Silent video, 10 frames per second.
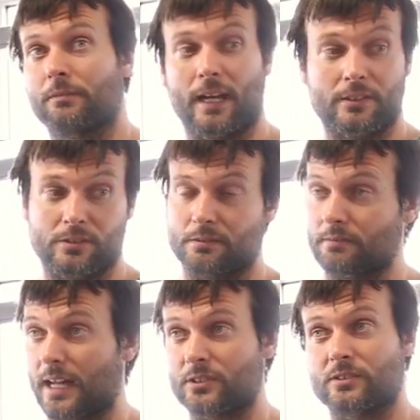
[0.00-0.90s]

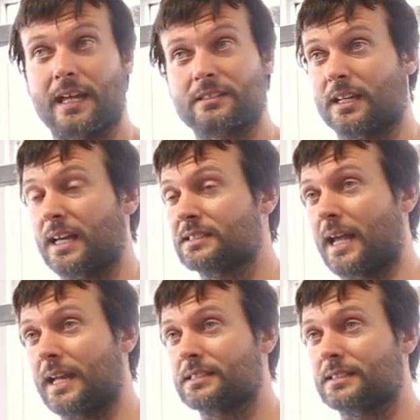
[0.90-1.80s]
That's an
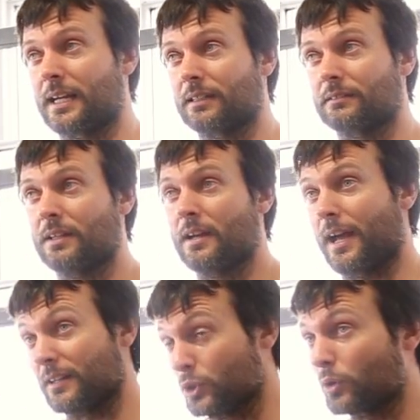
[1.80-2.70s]
end state,
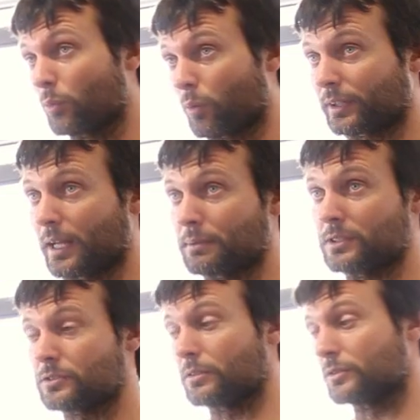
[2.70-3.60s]
and you can work that
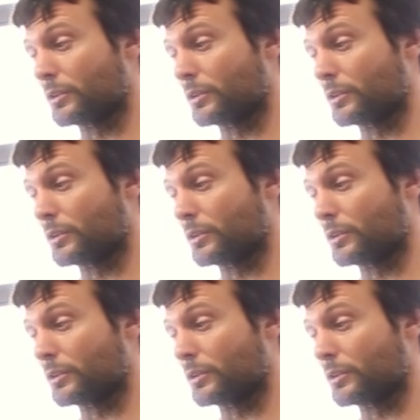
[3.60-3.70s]
piece too.